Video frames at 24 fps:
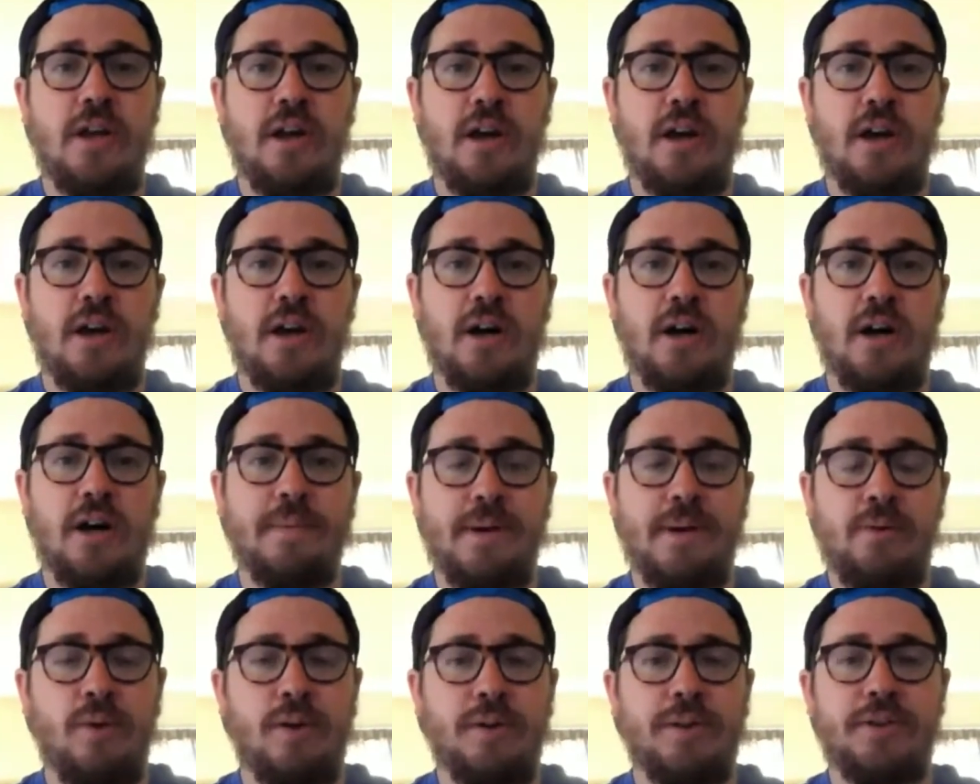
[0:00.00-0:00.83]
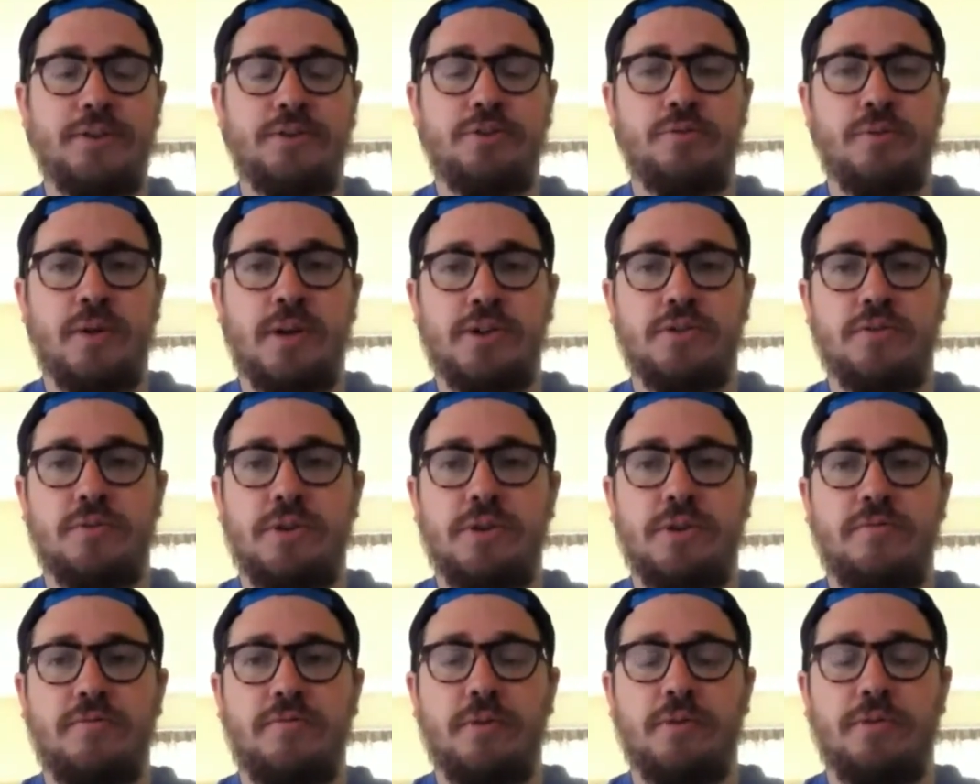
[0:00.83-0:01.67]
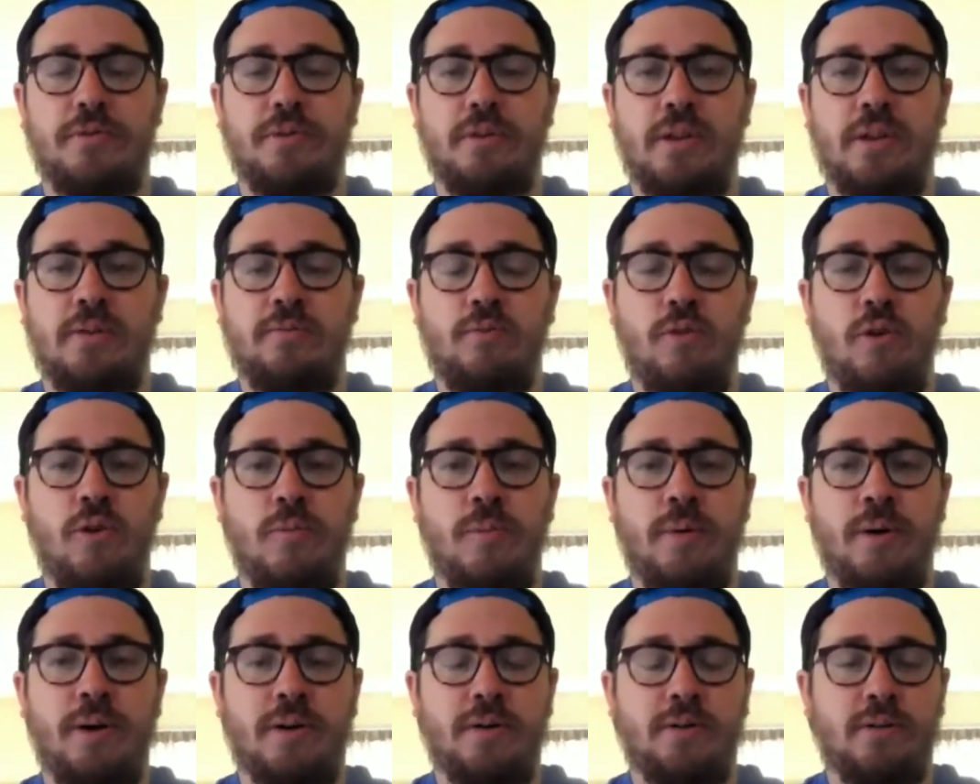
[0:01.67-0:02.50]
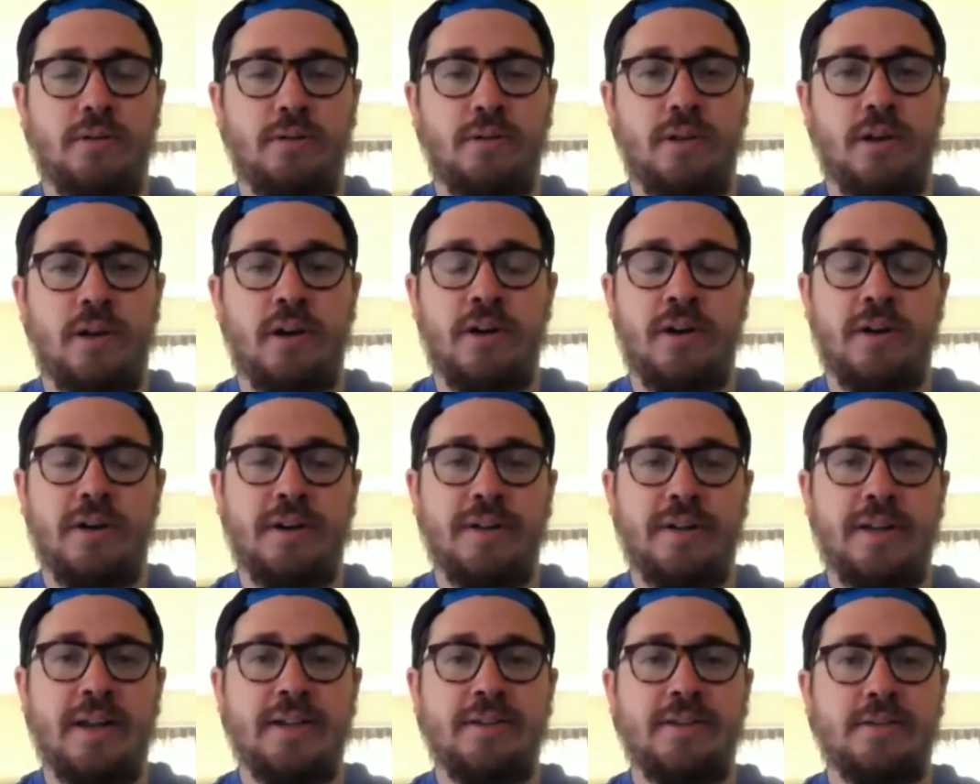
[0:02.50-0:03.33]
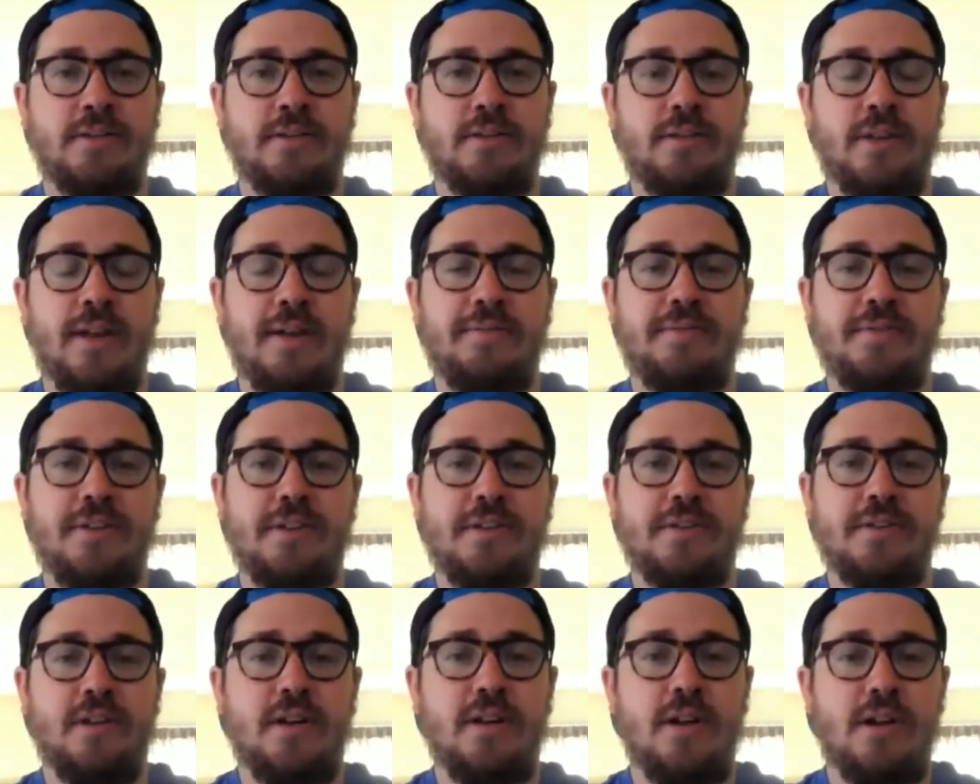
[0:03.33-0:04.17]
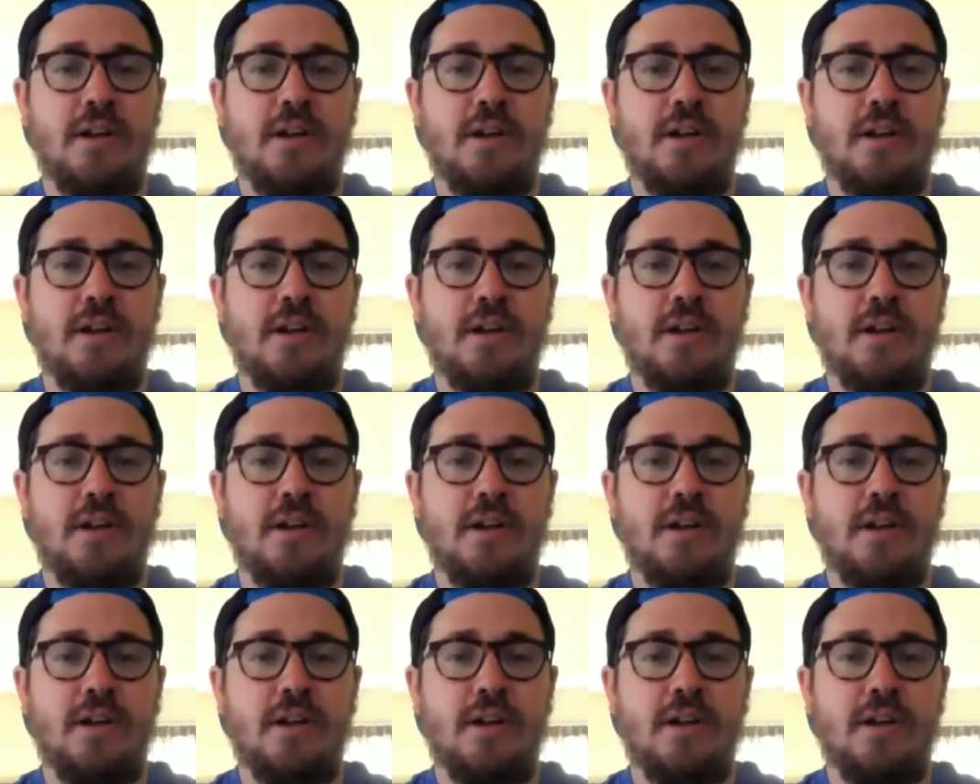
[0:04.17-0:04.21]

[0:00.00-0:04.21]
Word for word: Um, and while they do rank twenty-fourth in W O B A uh, against lefties,